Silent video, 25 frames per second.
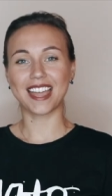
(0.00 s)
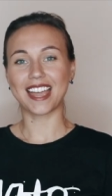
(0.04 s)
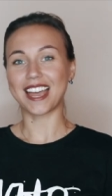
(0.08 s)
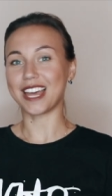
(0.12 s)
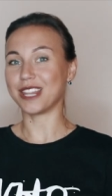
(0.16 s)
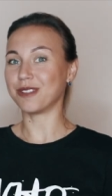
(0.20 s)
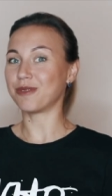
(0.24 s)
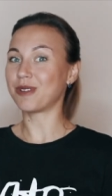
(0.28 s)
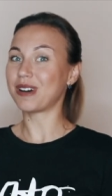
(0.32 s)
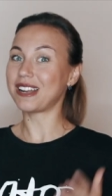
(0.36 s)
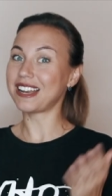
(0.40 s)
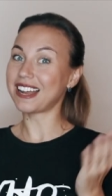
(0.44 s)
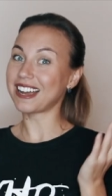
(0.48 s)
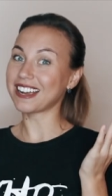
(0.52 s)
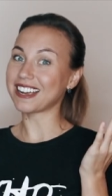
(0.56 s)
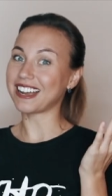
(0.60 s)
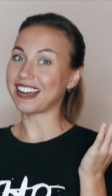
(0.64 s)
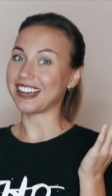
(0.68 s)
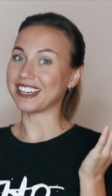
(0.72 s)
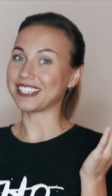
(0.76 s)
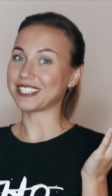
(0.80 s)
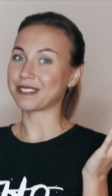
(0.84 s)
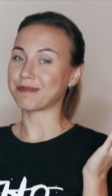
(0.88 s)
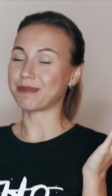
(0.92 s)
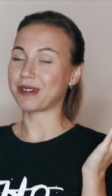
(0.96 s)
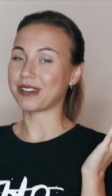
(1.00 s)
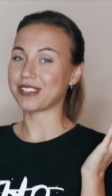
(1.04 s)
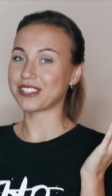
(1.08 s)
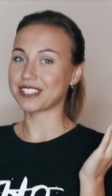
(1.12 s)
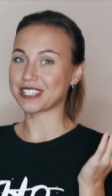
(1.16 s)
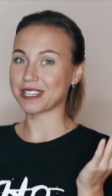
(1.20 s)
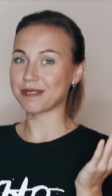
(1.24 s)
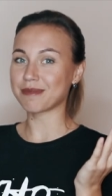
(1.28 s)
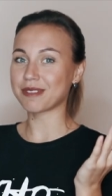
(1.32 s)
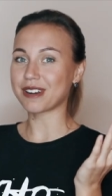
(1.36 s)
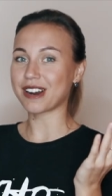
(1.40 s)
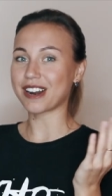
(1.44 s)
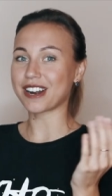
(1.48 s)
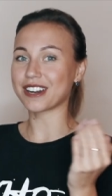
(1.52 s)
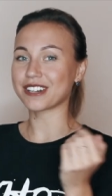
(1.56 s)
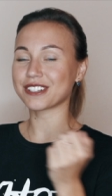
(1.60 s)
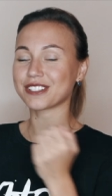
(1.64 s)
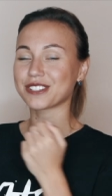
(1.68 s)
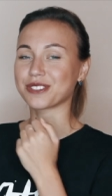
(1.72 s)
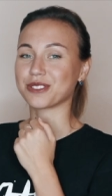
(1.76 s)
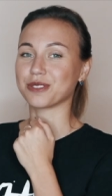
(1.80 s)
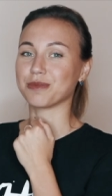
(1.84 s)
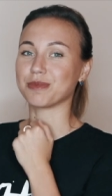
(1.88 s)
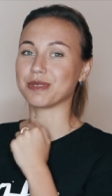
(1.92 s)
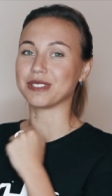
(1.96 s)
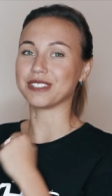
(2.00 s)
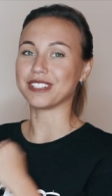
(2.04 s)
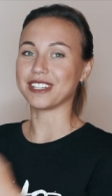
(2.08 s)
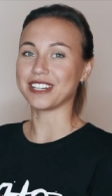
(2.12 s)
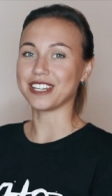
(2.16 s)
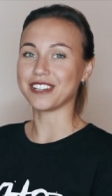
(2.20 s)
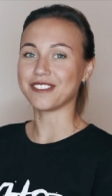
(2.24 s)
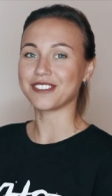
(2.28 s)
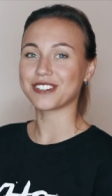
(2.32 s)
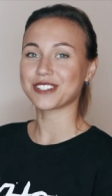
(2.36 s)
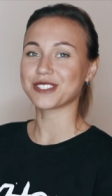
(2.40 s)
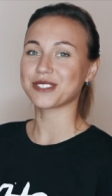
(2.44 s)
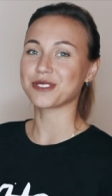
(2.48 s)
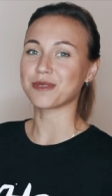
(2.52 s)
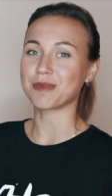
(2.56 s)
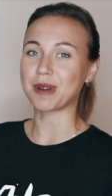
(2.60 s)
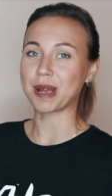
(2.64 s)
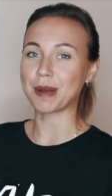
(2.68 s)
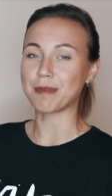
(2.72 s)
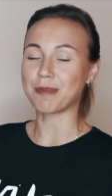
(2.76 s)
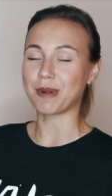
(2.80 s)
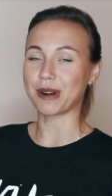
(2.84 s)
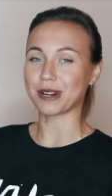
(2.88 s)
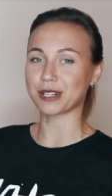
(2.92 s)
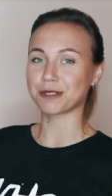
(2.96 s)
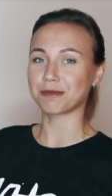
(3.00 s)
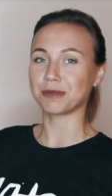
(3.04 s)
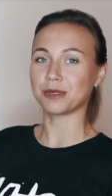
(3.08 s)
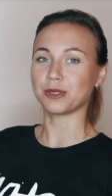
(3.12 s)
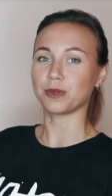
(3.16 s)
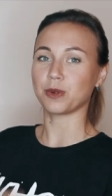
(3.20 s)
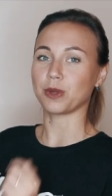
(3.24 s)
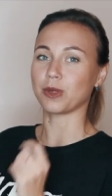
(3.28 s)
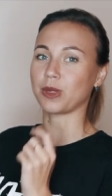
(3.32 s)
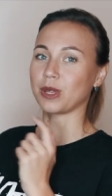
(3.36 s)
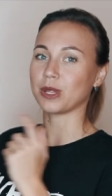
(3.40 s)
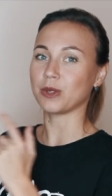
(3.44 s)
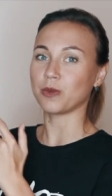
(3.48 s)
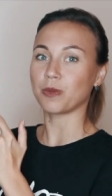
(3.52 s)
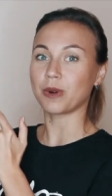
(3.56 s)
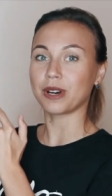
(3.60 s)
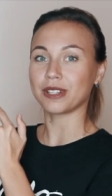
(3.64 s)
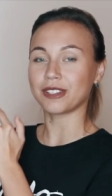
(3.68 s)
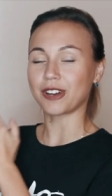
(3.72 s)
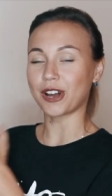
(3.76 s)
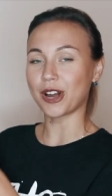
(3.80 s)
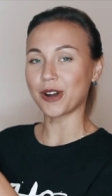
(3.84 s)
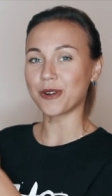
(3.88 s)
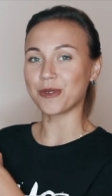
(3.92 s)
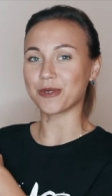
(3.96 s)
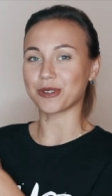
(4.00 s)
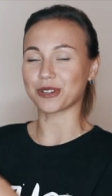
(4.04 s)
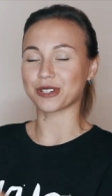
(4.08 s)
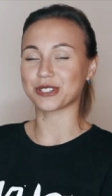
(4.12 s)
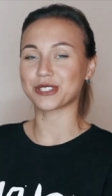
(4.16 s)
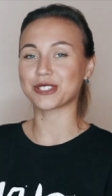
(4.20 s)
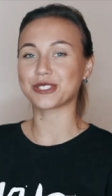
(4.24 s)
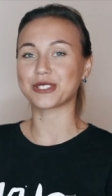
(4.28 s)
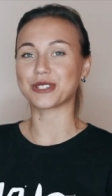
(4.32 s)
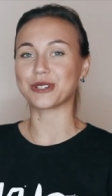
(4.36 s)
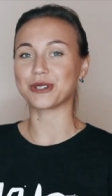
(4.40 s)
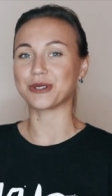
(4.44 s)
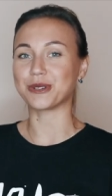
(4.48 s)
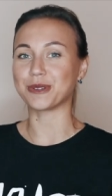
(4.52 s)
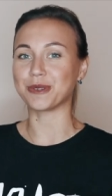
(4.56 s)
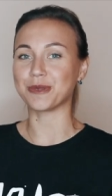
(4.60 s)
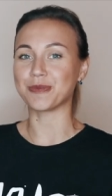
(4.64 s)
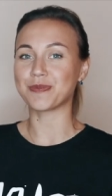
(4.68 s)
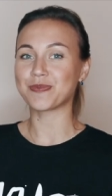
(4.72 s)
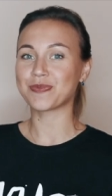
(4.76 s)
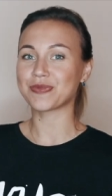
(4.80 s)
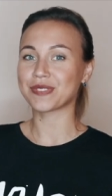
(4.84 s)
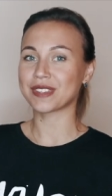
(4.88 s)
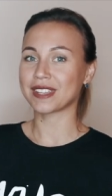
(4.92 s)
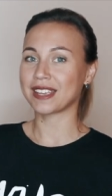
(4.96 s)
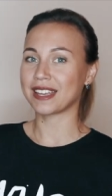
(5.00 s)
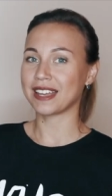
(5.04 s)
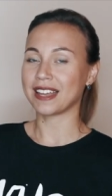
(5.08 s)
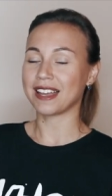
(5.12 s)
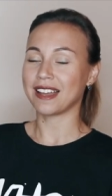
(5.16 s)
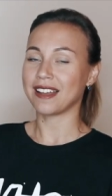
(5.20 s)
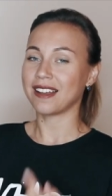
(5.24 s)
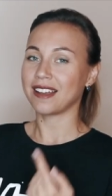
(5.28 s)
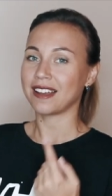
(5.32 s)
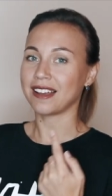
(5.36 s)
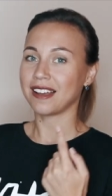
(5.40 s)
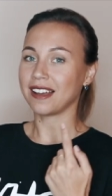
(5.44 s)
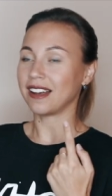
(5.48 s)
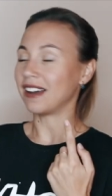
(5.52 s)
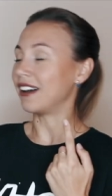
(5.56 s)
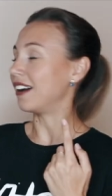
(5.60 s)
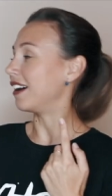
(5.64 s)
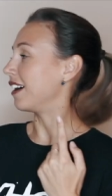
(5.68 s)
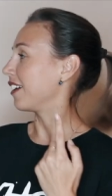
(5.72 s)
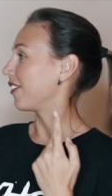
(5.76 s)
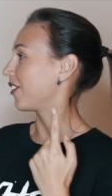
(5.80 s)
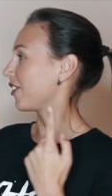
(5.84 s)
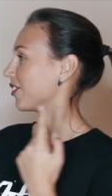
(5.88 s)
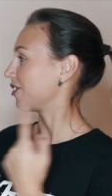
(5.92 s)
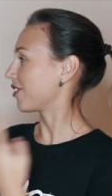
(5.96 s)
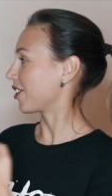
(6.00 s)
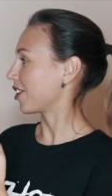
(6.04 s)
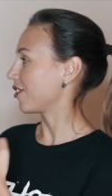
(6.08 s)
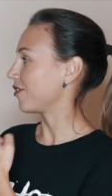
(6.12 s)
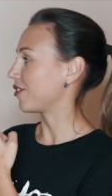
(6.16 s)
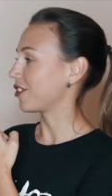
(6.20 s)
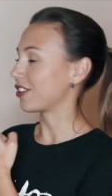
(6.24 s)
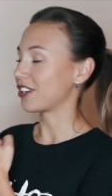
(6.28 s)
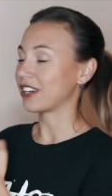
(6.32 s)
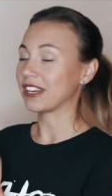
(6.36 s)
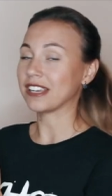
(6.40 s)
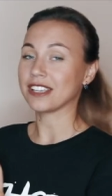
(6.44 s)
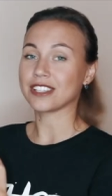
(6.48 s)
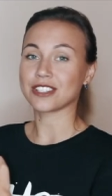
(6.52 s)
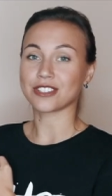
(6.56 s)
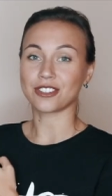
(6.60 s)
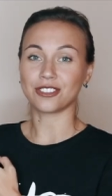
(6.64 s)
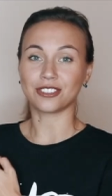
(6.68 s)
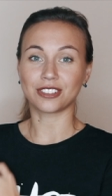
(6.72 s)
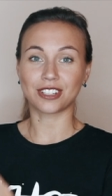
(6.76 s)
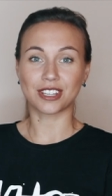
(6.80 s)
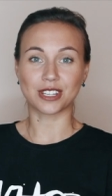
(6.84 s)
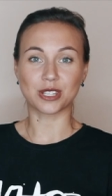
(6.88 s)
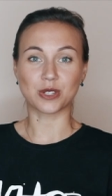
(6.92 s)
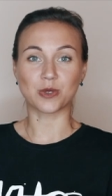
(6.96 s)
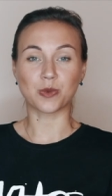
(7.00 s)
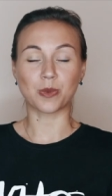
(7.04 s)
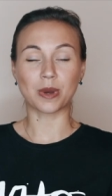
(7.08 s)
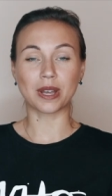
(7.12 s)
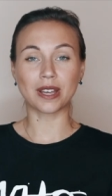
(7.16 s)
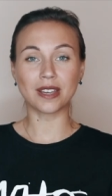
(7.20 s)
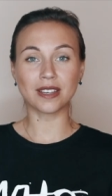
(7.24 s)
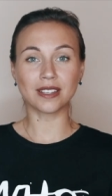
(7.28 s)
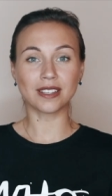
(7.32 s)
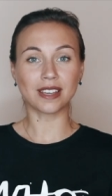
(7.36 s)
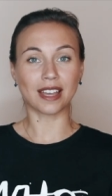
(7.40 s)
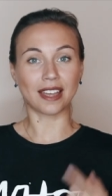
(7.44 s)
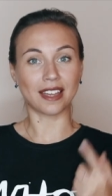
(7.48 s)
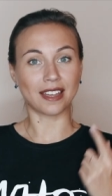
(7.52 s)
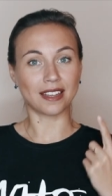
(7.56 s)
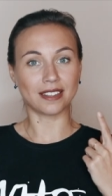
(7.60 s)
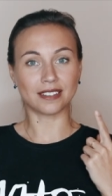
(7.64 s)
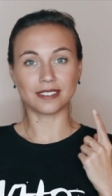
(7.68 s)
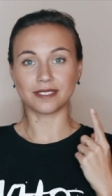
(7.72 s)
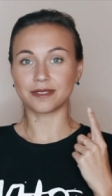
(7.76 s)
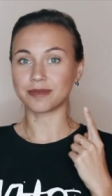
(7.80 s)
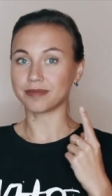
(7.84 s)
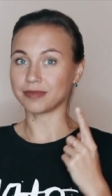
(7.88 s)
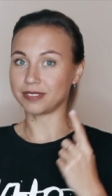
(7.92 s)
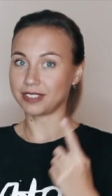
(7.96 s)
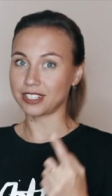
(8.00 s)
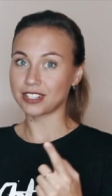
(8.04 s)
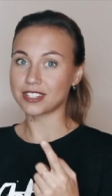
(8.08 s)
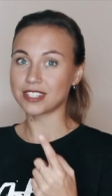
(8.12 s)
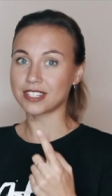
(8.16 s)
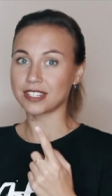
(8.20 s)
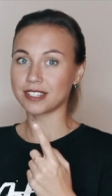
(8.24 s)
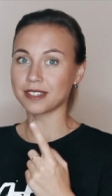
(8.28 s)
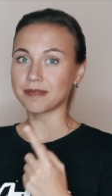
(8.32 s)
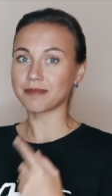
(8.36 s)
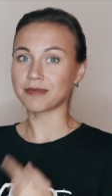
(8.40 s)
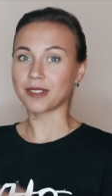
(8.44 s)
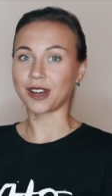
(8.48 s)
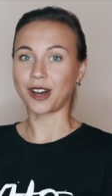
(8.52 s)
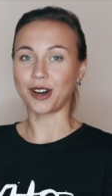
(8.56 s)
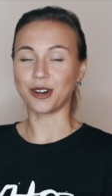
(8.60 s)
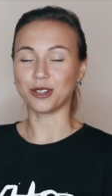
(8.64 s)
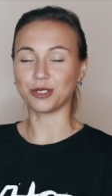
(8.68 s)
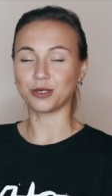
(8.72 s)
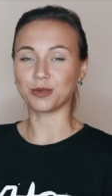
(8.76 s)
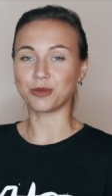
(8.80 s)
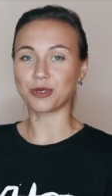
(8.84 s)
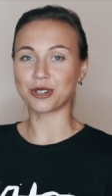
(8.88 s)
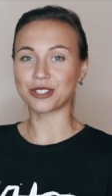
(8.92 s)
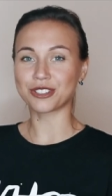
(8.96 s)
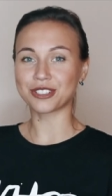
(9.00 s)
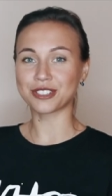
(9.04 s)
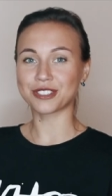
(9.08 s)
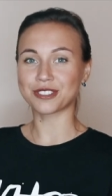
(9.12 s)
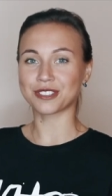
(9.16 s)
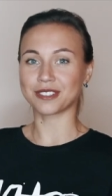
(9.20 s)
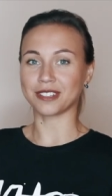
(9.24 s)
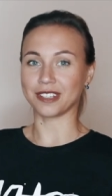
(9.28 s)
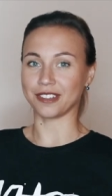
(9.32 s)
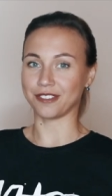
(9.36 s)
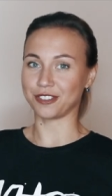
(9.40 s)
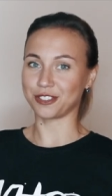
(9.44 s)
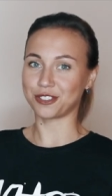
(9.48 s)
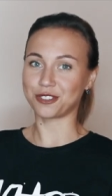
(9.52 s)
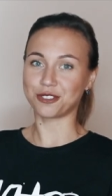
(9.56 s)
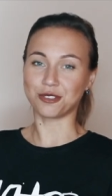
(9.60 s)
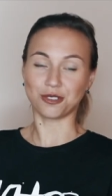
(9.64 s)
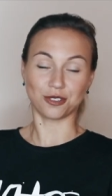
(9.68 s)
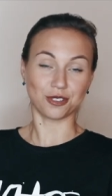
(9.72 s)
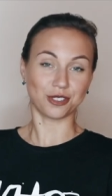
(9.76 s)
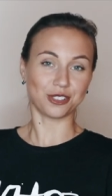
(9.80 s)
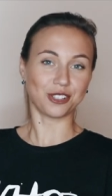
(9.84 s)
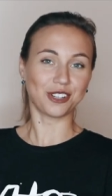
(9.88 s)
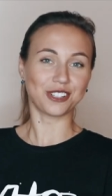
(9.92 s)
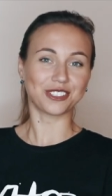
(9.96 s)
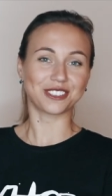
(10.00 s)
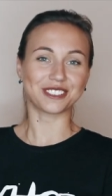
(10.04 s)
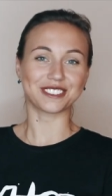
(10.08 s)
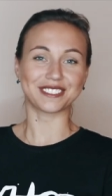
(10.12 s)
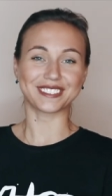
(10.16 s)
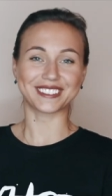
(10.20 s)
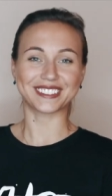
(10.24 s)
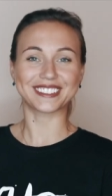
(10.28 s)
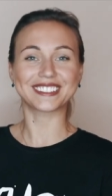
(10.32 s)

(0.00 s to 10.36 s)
And voila guys, my SIM card should be delivered to my apartment within 1 hour. So the driver is on his way and let's see how it works, if it's true or not.